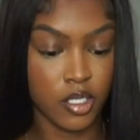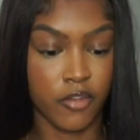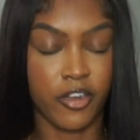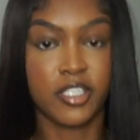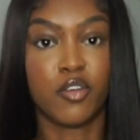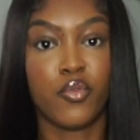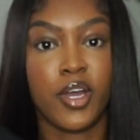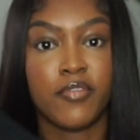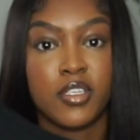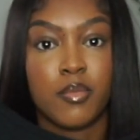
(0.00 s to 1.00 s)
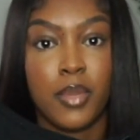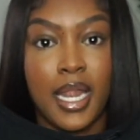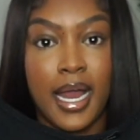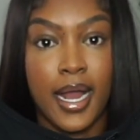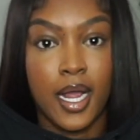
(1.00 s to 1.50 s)
So first up, we have this
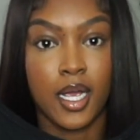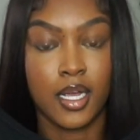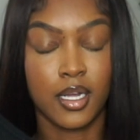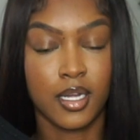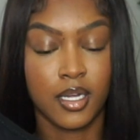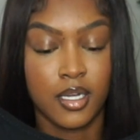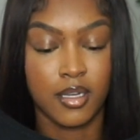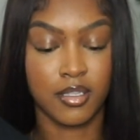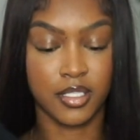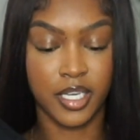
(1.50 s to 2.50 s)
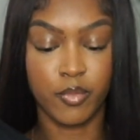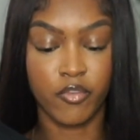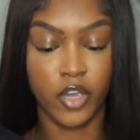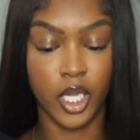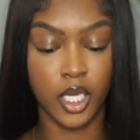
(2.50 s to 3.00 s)
black deep
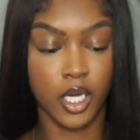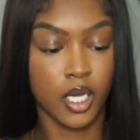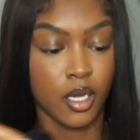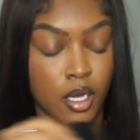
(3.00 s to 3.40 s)
V.